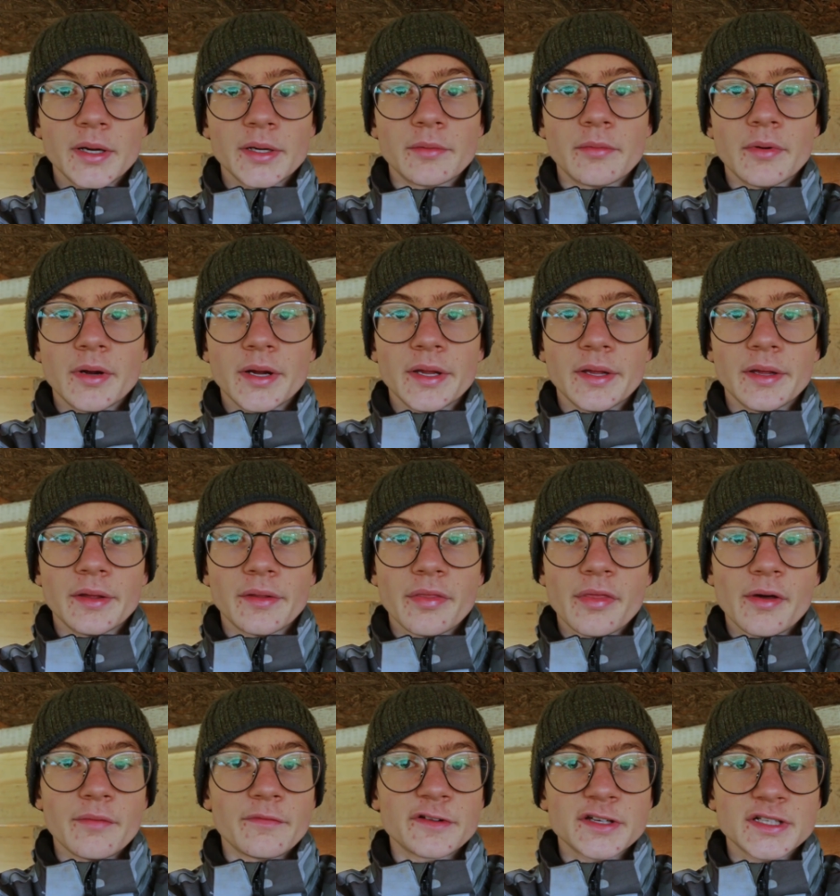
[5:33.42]
the way,
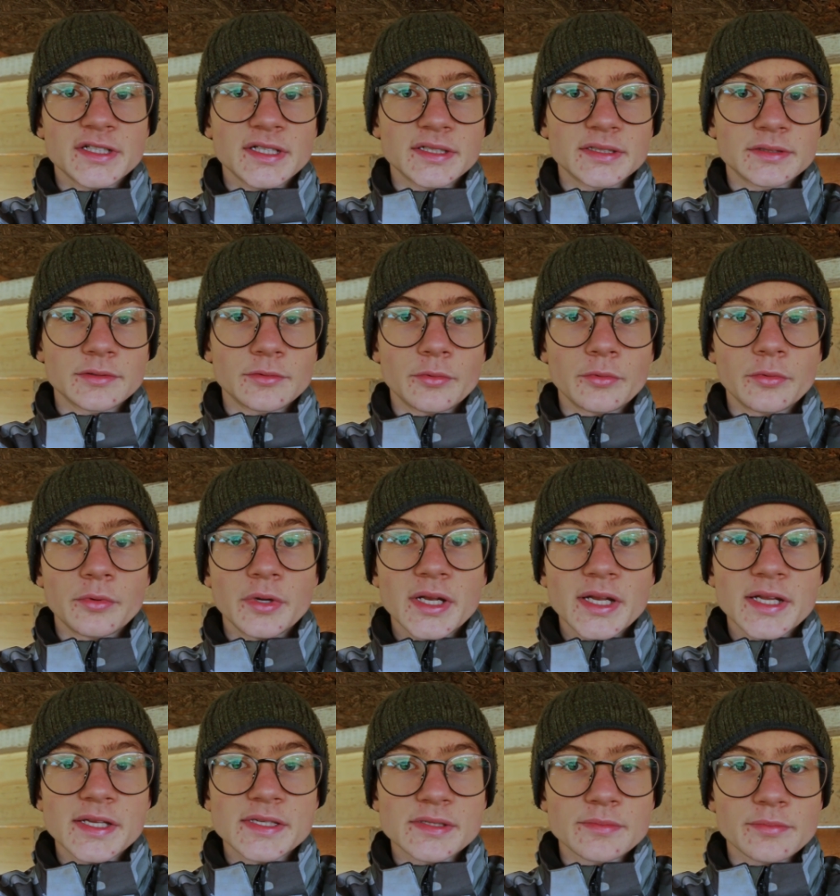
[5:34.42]
something that
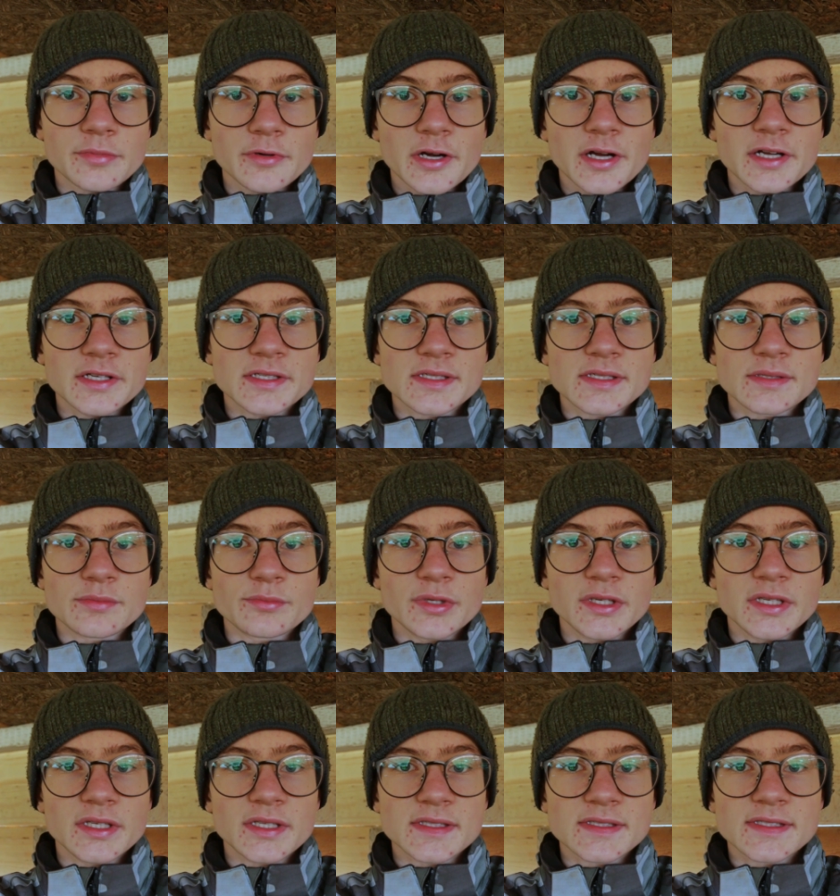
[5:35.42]
really surprises
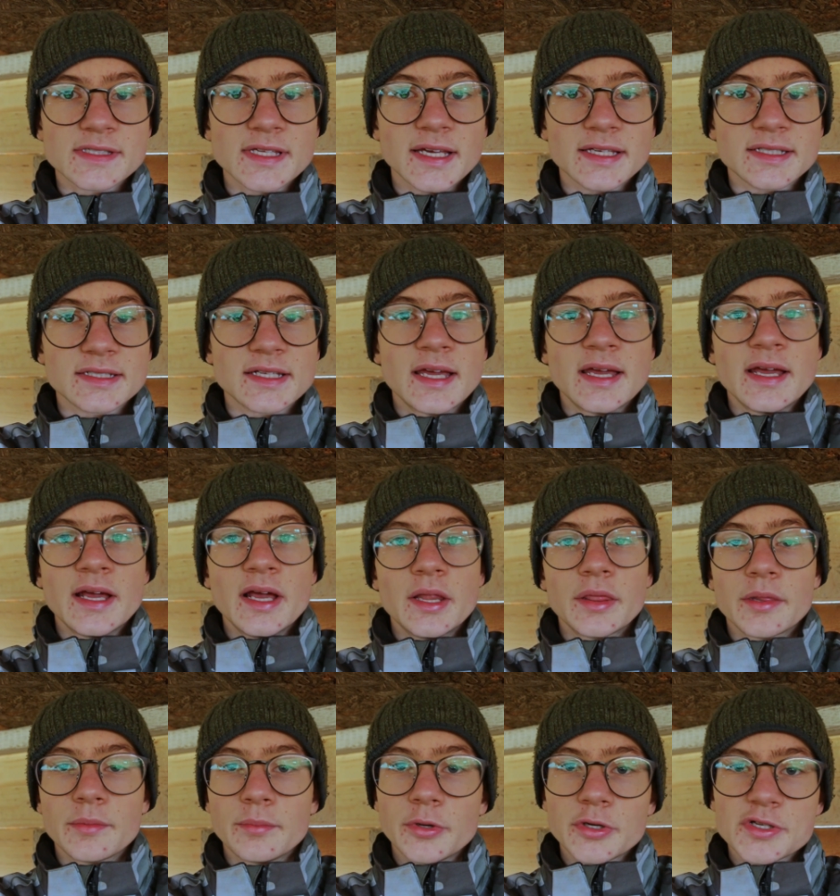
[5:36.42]
me is that
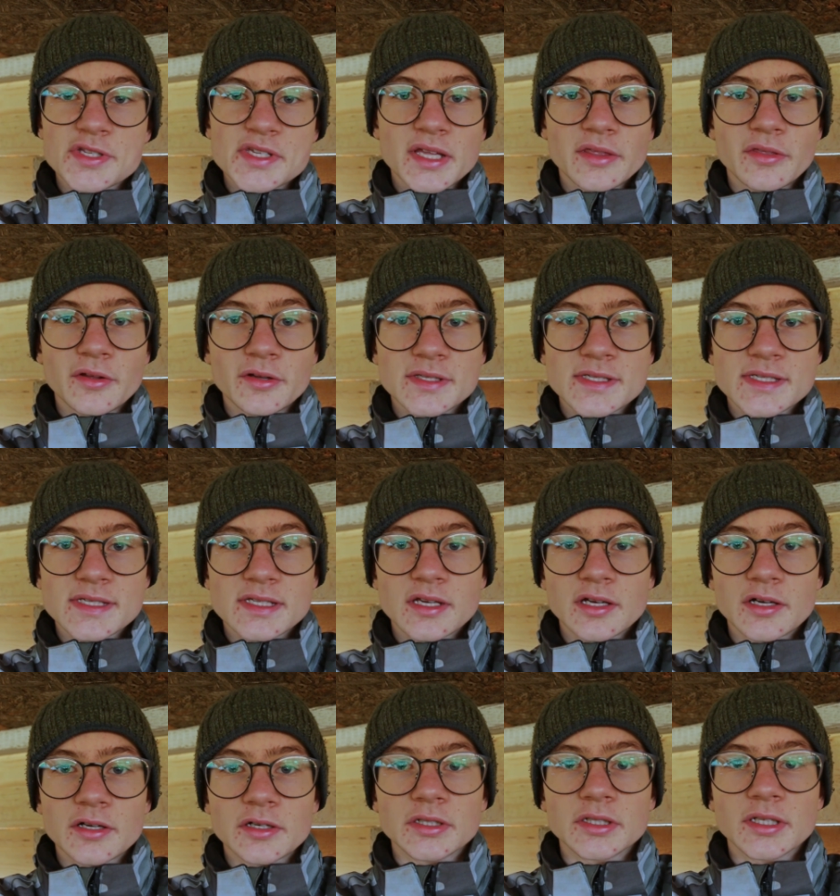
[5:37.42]
the birds are not
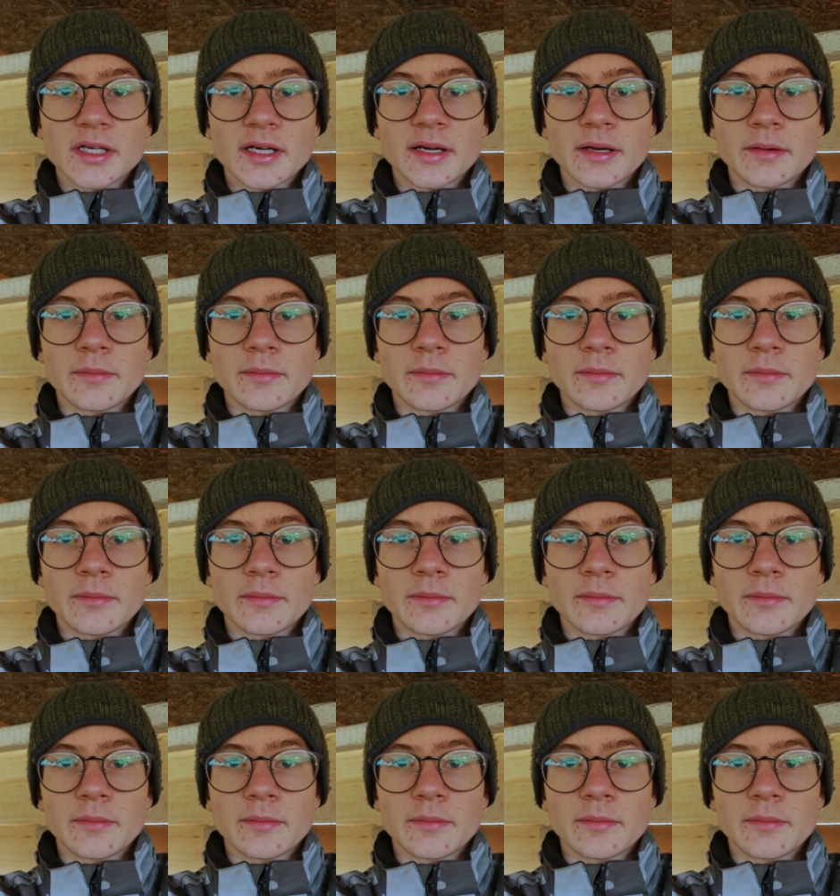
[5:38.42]
scared